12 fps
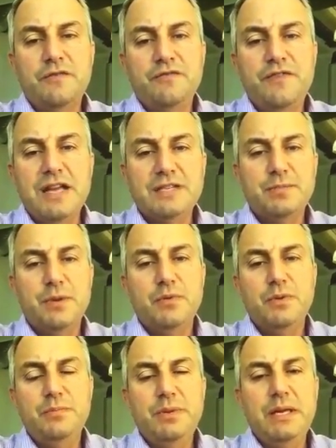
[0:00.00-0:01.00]
investment
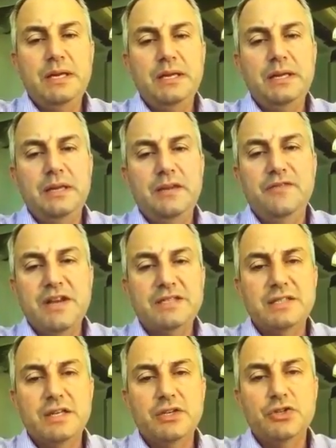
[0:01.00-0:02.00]
would be in
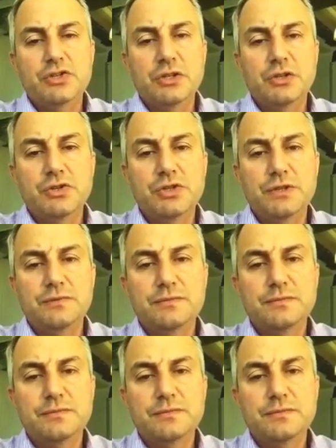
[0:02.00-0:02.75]
investing in your solution.